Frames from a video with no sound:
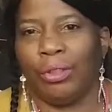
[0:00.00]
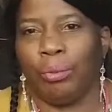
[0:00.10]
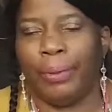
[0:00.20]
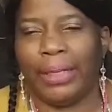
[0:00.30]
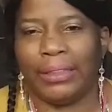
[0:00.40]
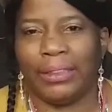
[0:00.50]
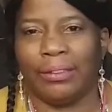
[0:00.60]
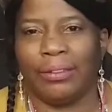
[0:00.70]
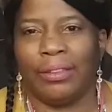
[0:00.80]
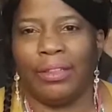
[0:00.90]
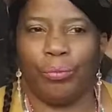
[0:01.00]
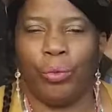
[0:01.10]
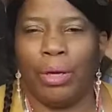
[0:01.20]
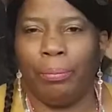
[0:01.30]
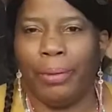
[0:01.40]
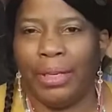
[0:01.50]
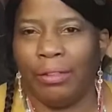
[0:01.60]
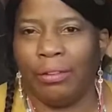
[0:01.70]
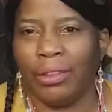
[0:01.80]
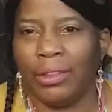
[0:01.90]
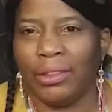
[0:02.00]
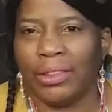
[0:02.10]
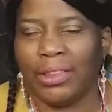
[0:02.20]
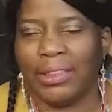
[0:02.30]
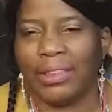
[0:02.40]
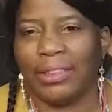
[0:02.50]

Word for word: go back to well-made goods and,